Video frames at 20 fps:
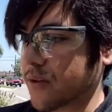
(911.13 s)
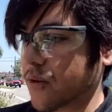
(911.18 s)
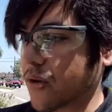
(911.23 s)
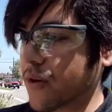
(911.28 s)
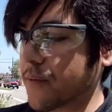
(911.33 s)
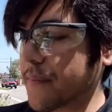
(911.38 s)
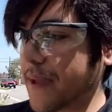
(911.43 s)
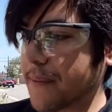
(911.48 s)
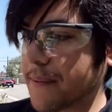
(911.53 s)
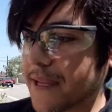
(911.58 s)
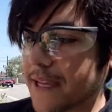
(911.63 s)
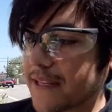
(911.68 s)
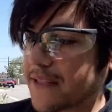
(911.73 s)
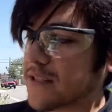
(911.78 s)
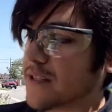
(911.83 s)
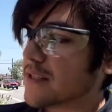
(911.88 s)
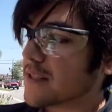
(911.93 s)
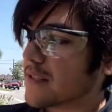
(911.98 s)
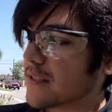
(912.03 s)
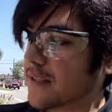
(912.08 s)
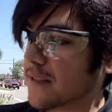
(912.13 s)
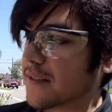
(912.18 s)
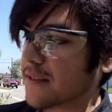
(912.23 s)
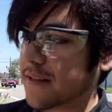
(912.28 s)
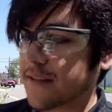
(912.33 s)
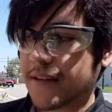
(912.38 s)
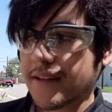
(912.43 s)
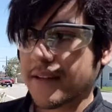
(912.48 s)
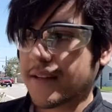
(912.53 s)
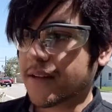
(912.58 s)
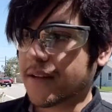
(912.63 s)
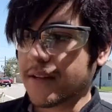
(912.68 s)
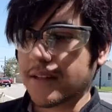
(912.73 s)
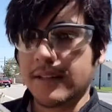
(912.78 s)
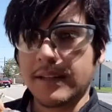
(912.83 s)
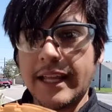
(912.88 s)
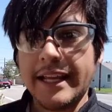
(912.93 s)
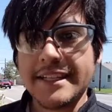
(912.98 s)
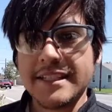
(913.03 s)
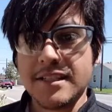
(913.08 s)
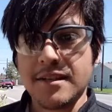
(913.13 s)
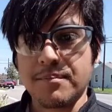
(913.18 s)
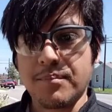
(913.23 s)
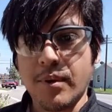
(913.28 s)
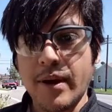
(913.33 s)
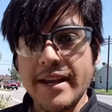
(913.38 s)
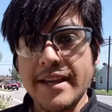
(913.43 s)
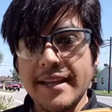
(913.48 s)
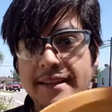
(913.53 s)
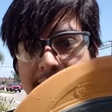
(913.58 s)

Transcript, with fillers: Or maybe it just likes to break